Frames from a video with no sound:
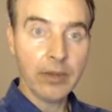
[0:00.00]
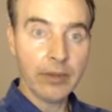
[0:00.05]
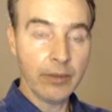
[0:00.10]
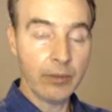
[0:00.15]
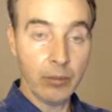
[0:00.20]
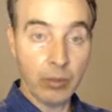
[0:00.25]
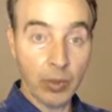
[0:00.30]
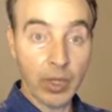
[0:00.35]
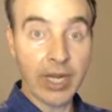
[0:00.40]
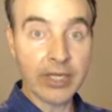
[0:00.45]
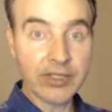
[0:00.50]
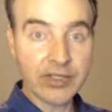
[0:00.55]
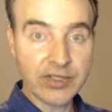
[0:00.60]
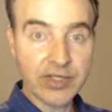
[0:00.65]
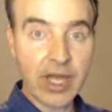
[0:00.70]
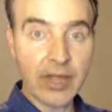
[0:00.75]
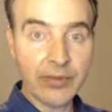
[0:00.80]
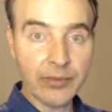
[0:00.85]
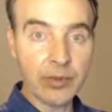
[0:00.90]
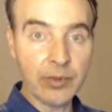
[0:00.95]
what I just
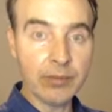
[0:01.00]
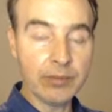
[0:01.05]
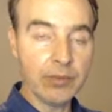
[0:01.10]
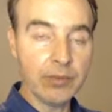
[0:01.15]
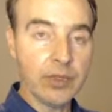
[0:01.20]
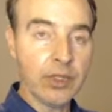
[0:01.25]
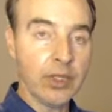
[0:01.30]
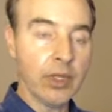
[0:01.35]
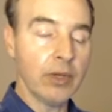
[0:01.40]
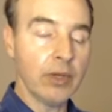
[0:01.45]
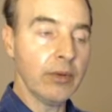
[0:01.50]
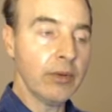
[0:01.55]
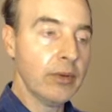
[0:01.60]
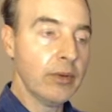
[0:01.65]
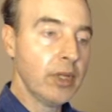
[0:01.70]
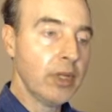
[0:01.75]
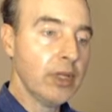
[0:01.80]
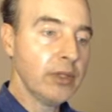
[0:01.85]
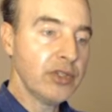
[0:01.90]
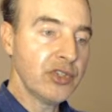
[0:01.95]
got through, you know,
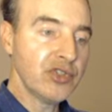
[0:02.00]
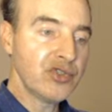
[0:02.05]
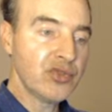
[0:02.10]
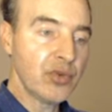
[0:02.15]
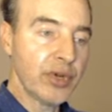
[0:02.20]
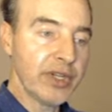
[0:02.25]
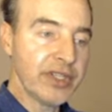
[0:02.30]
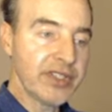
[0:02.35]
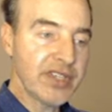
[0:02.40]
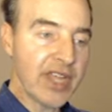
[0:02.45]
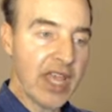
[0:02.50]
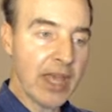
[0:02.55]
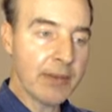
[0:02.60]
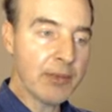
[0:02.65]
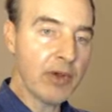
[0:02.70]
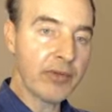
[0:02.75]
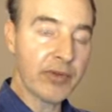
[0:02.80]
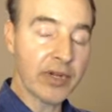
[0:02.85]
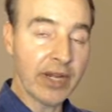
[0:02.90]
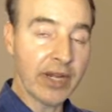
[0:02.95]
destroying Sam
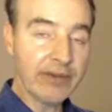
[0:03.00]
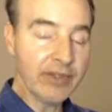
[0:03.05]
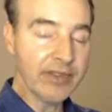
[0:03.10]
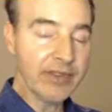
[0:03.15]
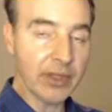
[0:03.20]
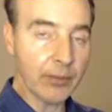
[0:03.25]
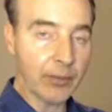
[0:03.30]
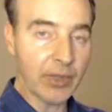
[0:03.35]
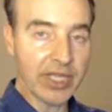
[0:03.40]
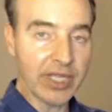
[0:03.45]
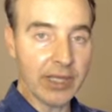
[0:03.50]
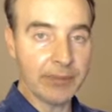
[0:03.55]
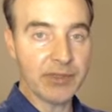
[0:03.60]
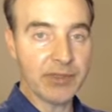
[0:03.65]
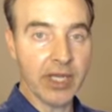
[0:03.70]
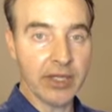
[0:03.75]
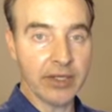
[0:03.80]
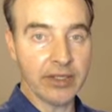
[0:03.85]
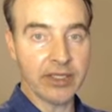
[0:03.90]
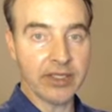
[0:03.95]
over and everything we keep
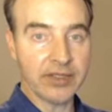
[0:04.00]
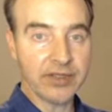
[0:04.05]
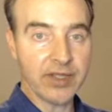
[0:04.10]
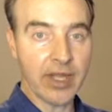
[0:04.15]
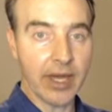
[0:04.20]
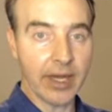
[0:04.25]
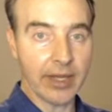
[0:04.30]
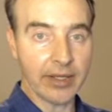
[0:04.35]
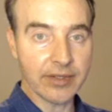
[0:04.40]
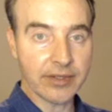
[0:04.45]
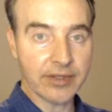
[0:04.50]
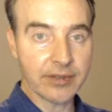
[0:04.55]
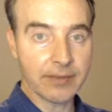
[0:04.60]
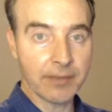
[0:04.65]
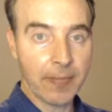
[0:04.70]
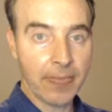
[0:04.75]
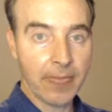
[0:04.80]
telling these guys.